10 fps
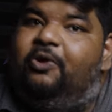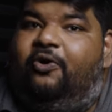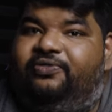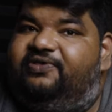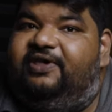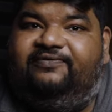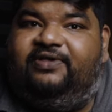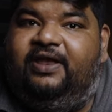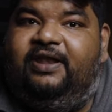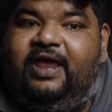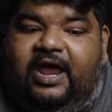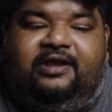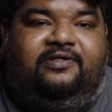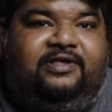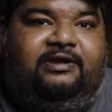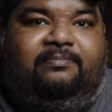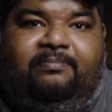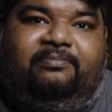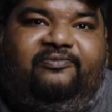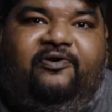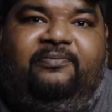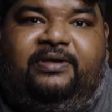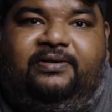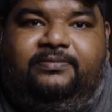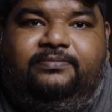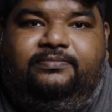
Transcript: on the safe side, and it's still performing.